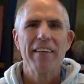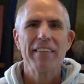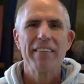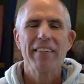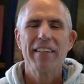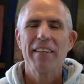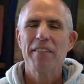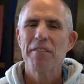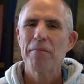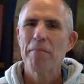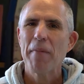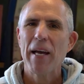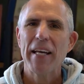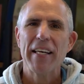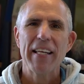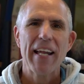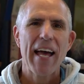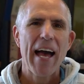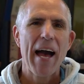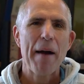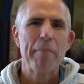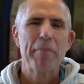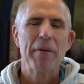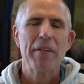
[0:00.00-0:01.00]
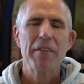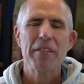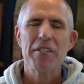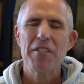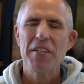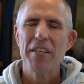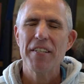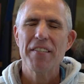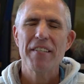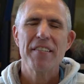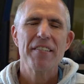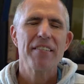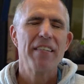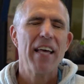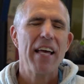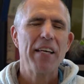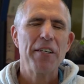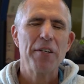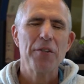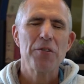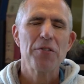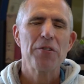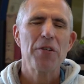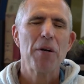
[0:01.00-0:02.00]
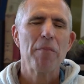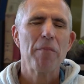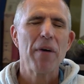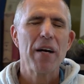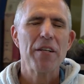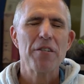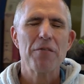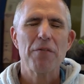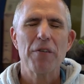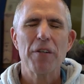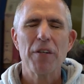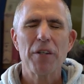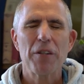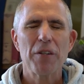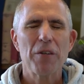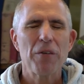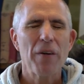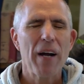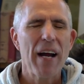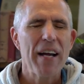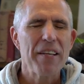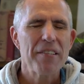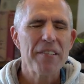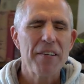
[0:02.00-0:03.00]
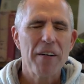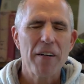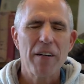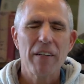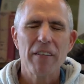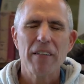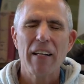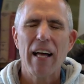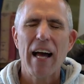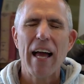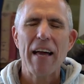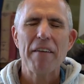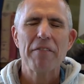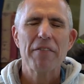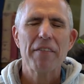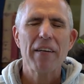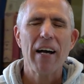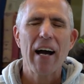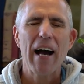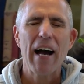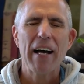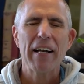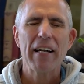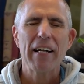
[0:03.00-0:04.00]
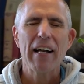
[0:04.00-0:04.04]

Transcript: Let's make it happen. Jesus, thank you so much for your grace in our life, God.